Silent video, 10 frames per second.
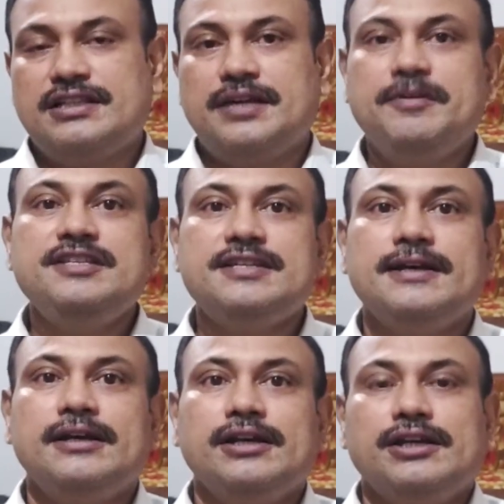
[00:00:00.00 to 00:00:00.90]
That means
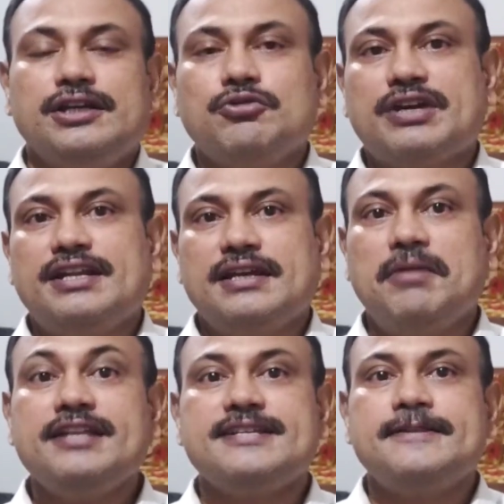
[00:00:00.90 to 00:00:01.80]
you can
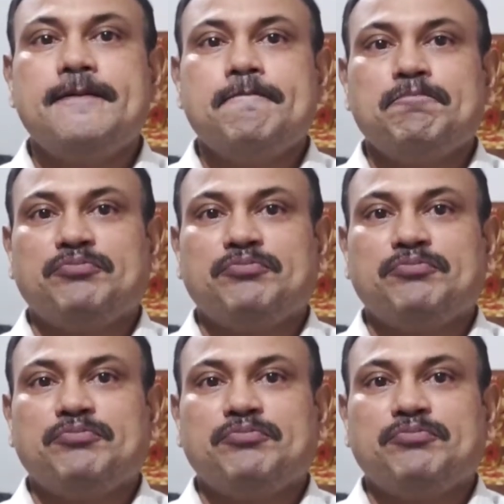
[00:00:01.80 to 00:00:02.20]
imagine